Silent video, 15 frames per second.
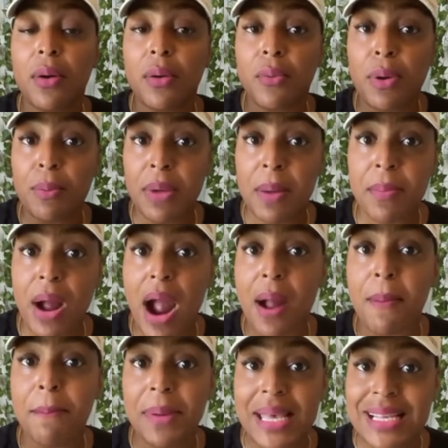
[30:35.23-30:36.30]
remember,
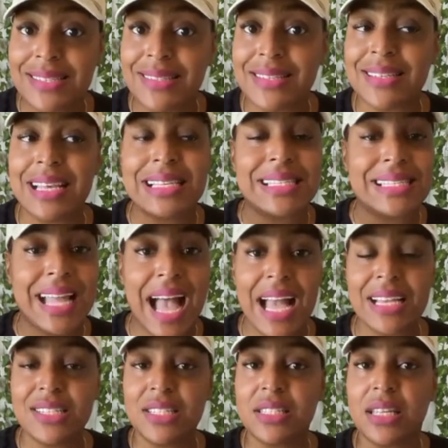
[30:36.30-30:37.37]
our business is
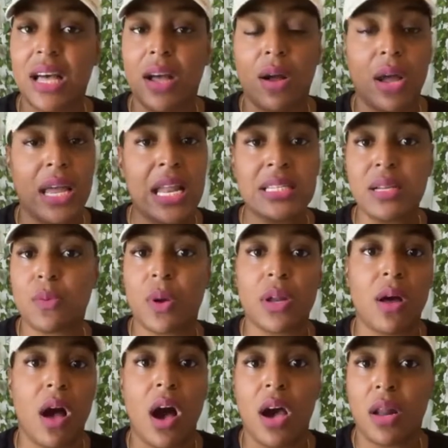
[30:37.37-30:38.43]
not just, it doesn't
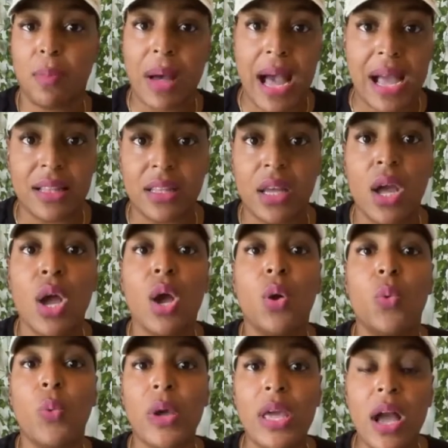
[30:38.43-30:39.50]
run on autopilot.
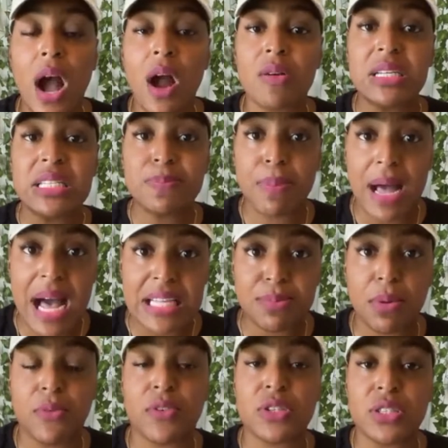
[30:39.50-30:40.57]
We are
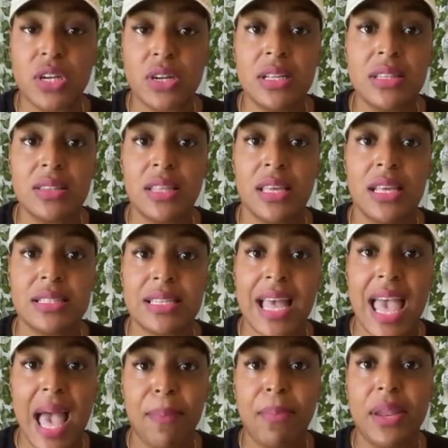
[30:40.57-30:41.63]
responsible for certain things
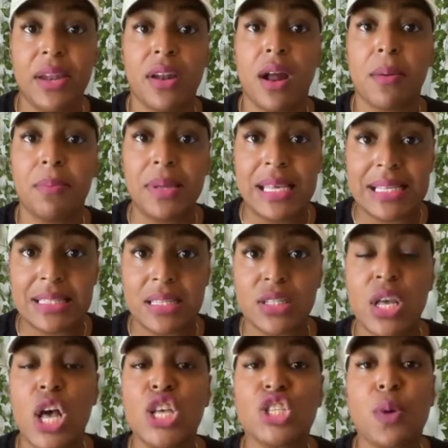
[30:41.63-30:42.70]
that happen in our
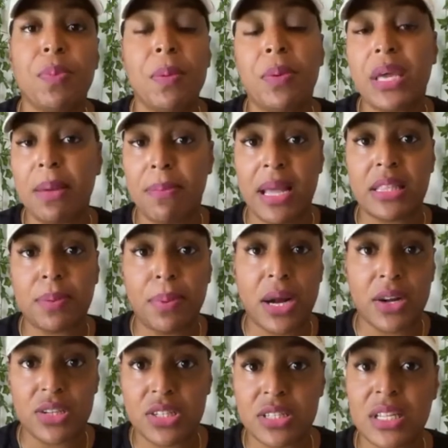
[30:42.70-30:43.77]
business so people can make the
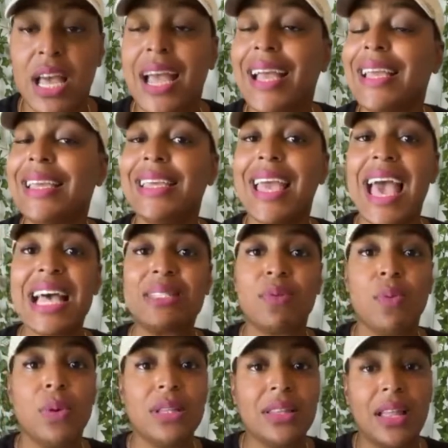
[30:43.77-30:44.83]
purchase. Yes,
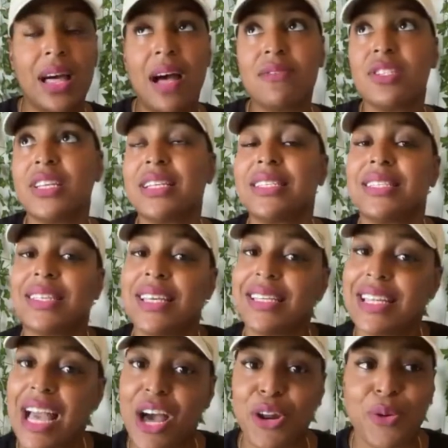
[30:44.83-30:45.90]
we would love to just
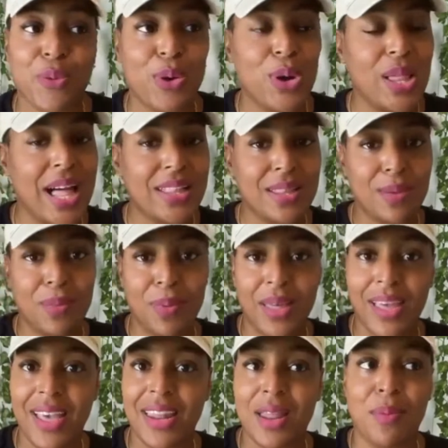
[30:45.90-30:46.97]
sit down and roll out the
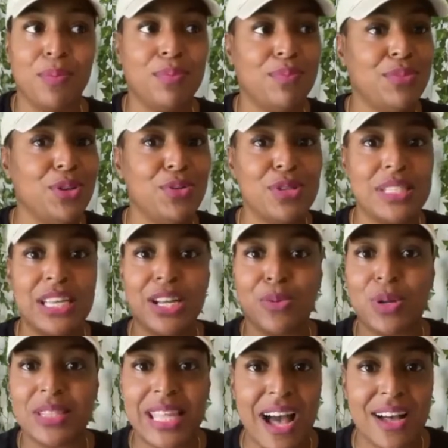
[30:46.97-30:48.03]
bed and you just hear
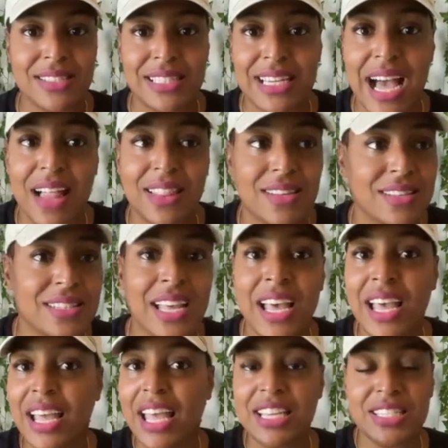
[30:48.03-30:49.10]
$1,000
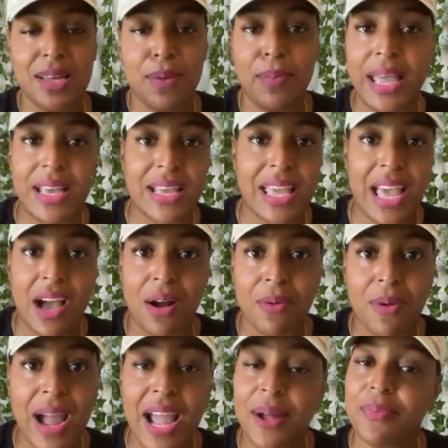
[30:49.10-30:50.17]
hit your bank
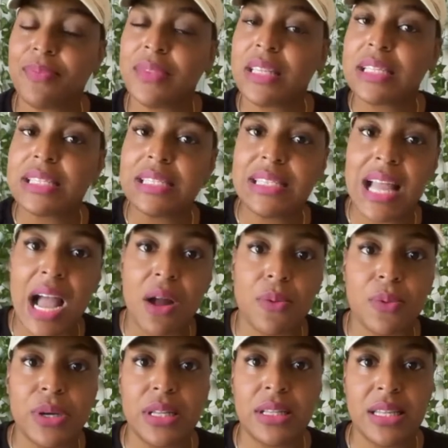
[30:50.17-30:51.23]
account, right? It's
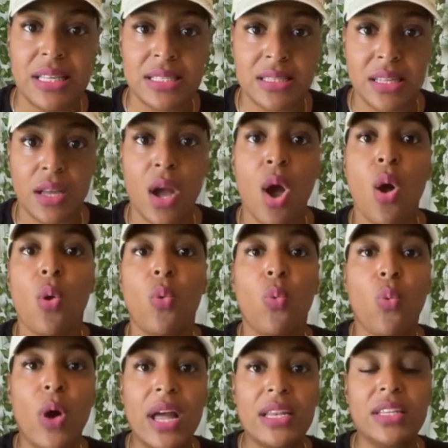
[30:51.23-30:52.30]
not realistic.
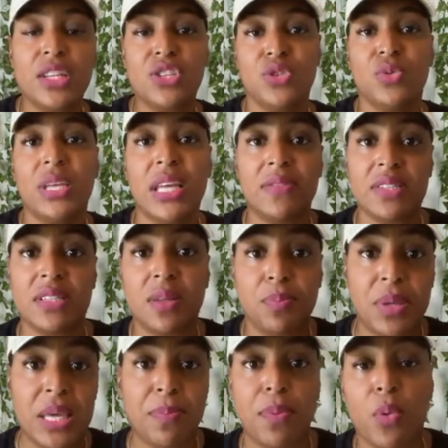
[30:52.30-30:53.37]
What did you give to the
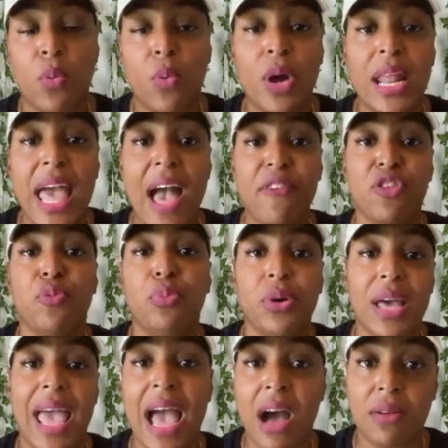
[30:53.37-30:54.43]
people? What have you
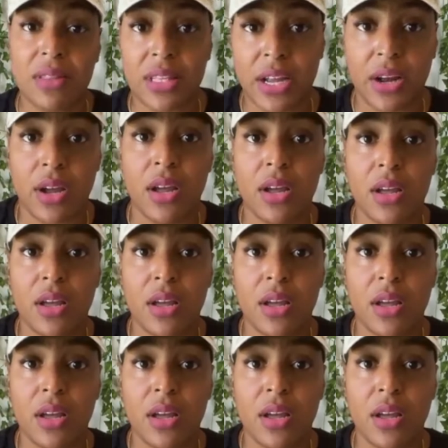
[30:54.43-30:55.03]
put out there